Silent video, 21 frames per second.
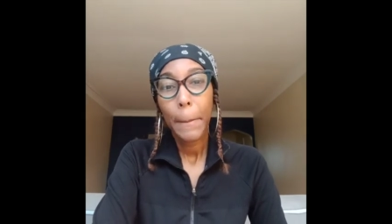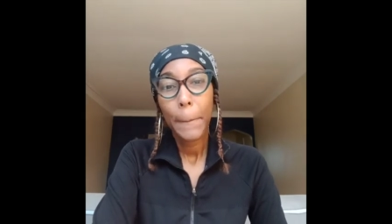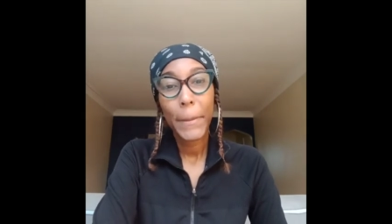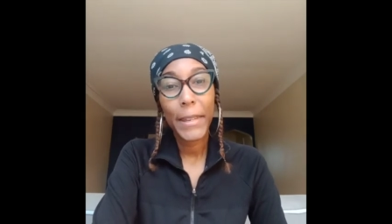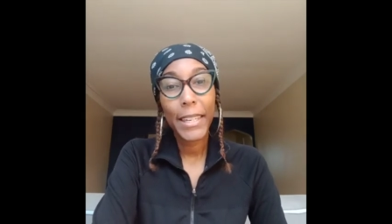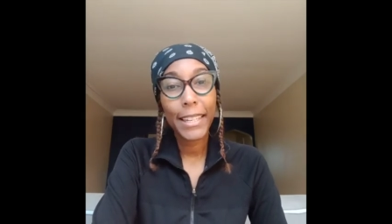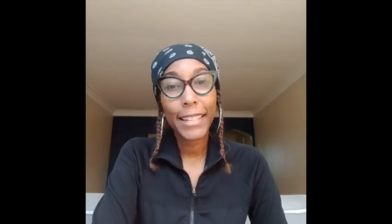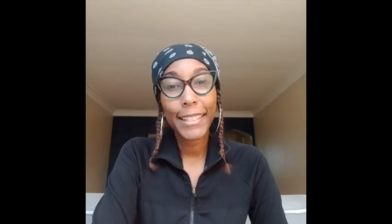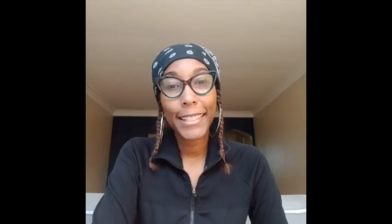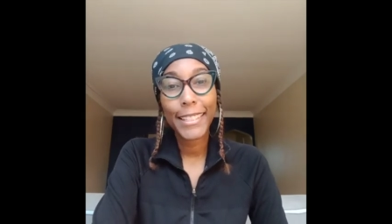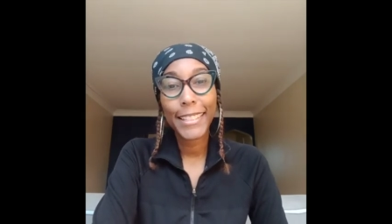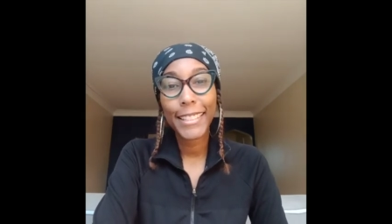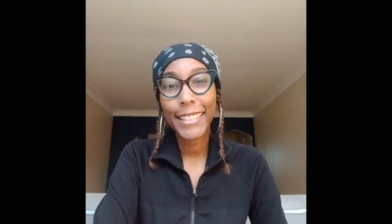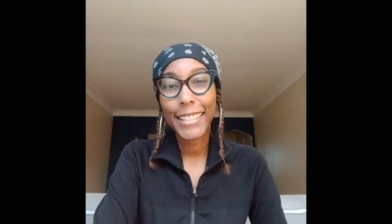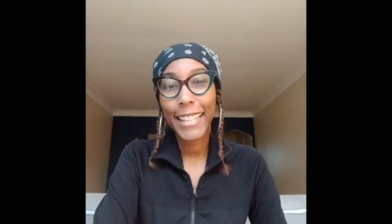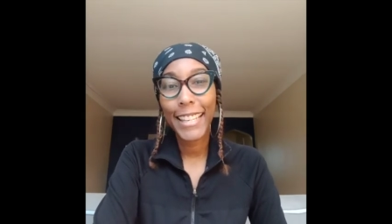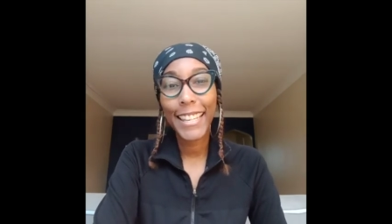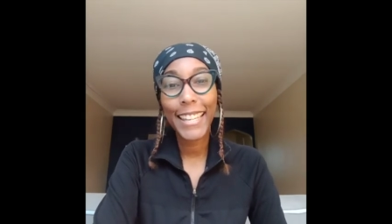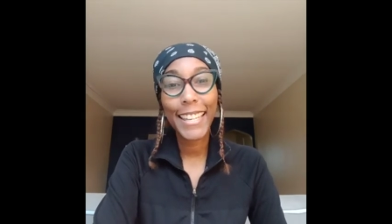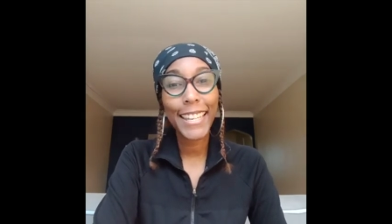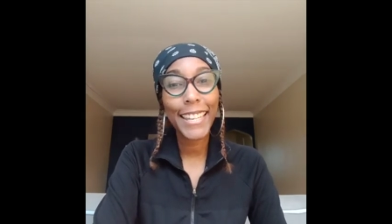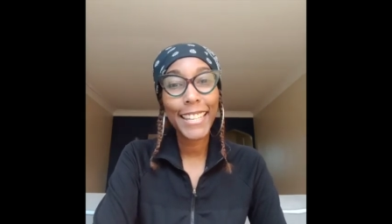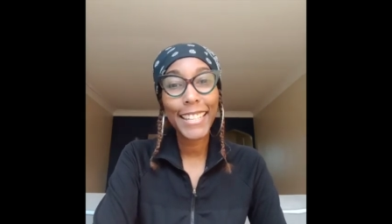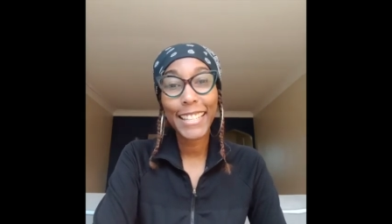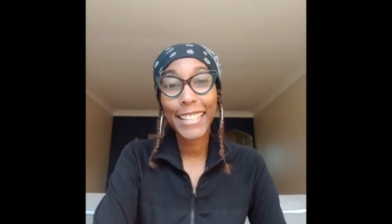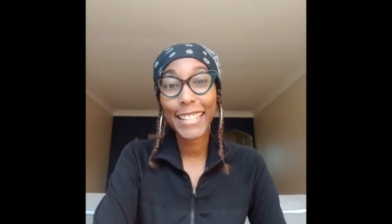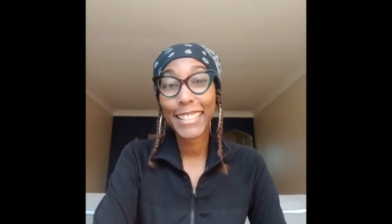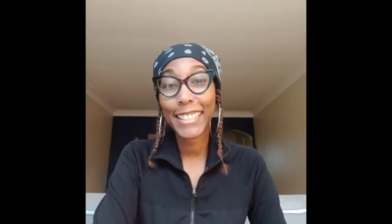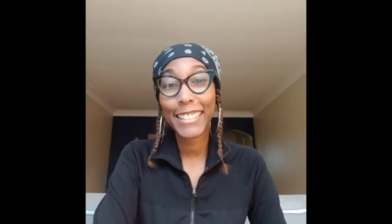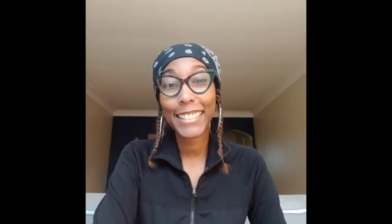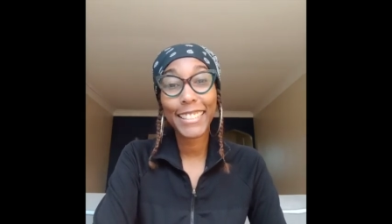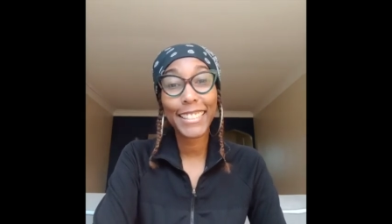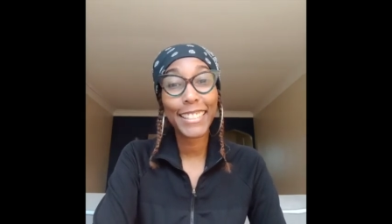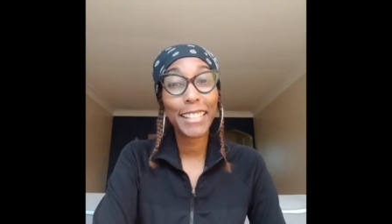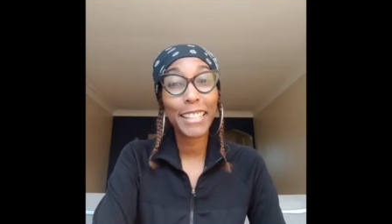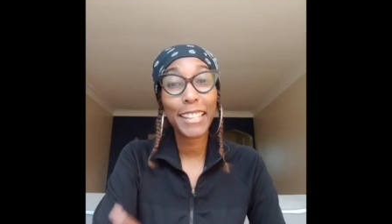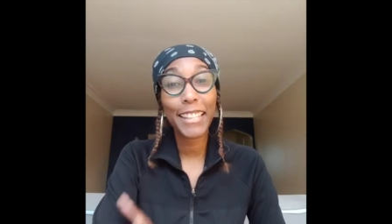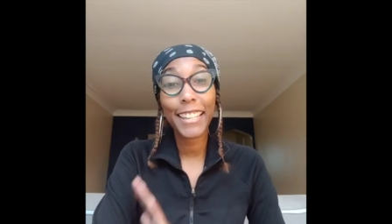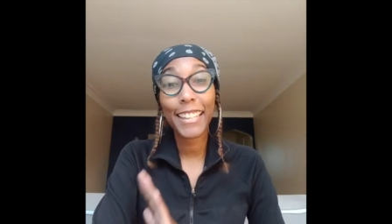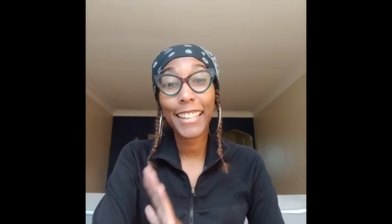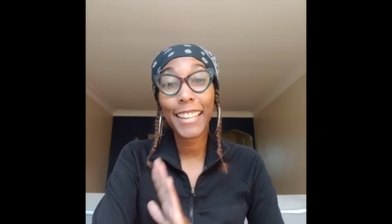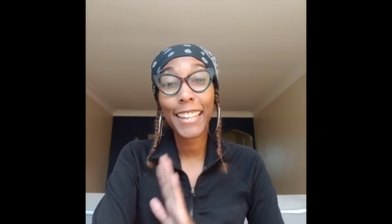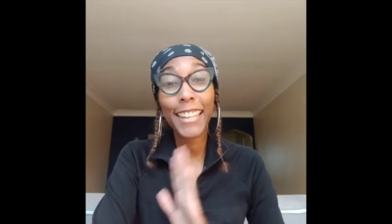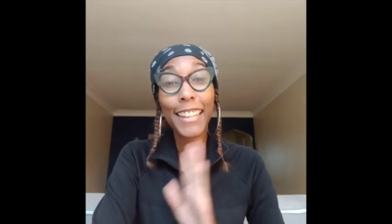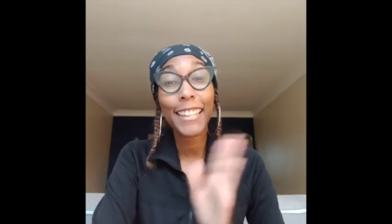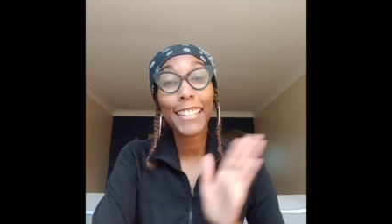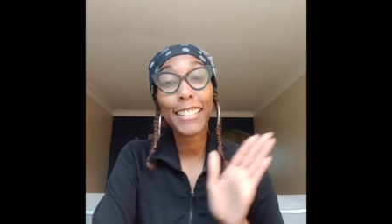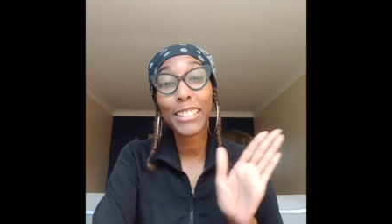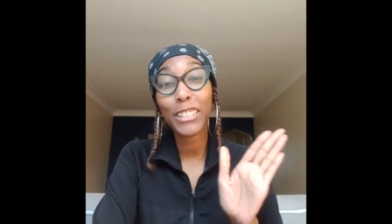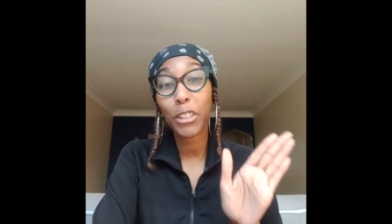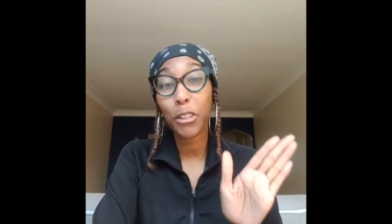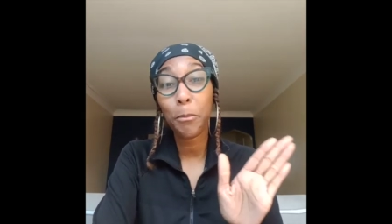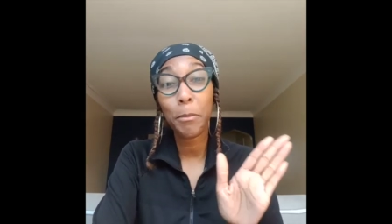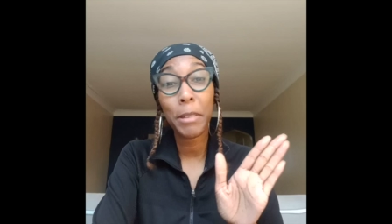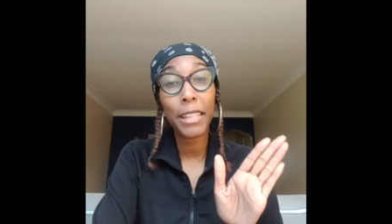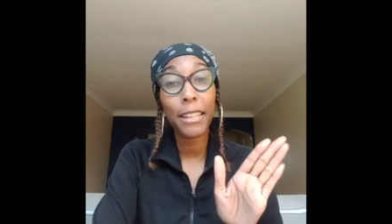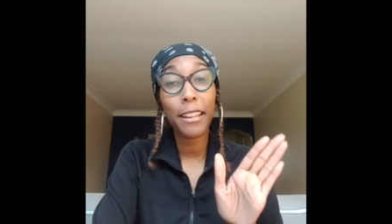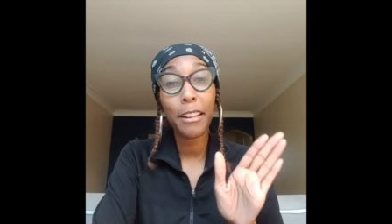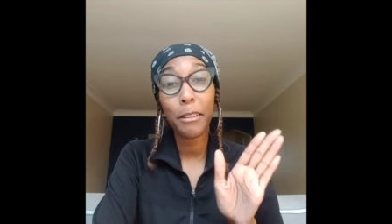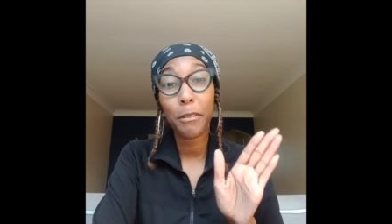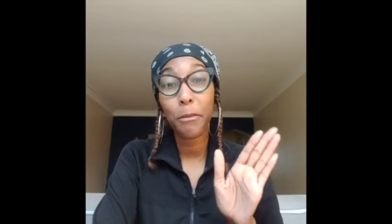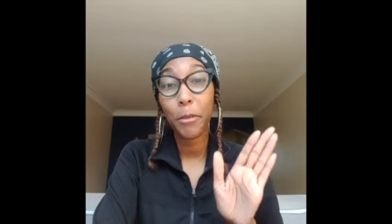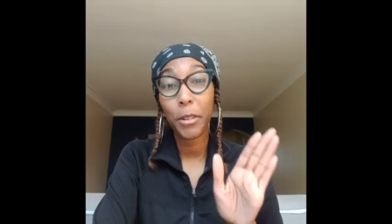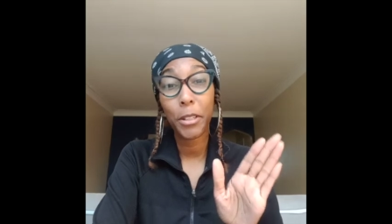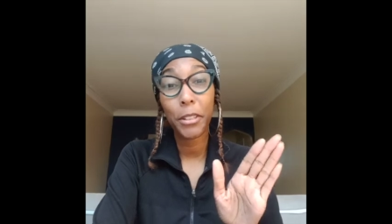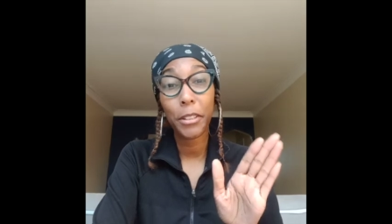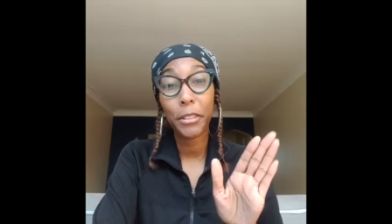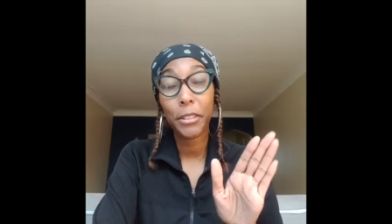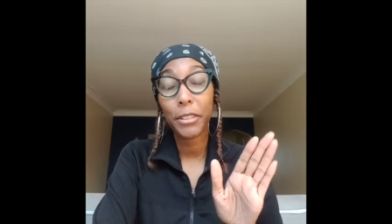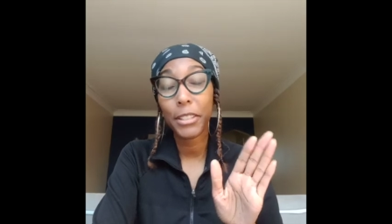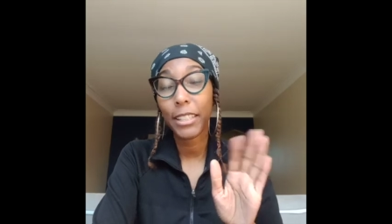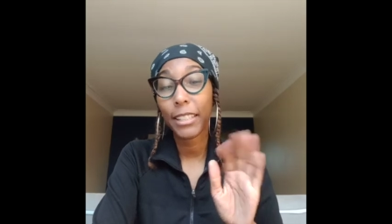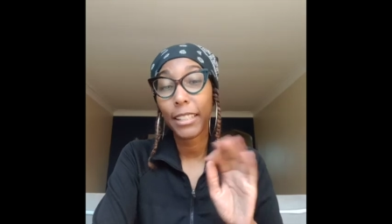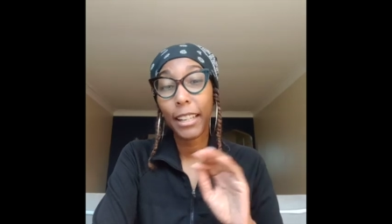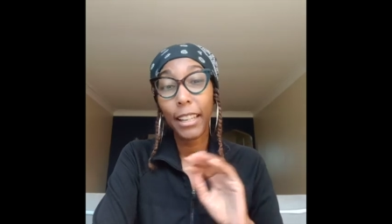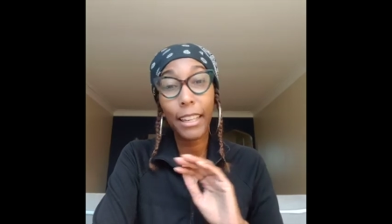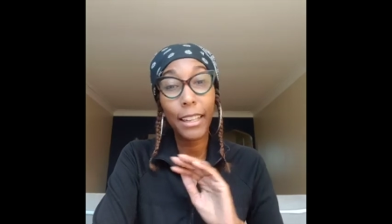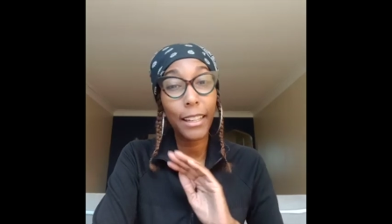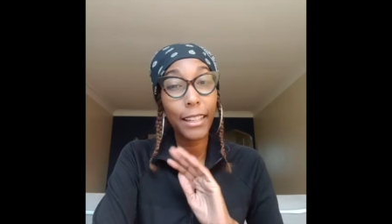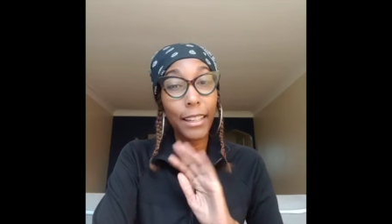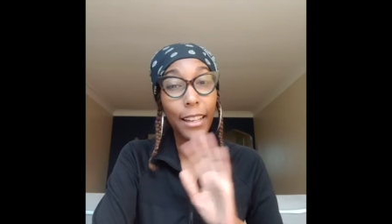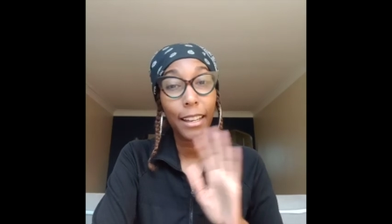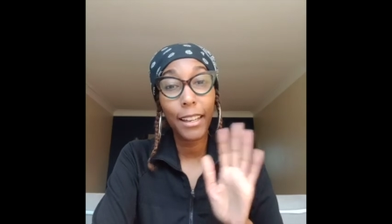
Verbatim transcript: because He is He is so beyond words. Like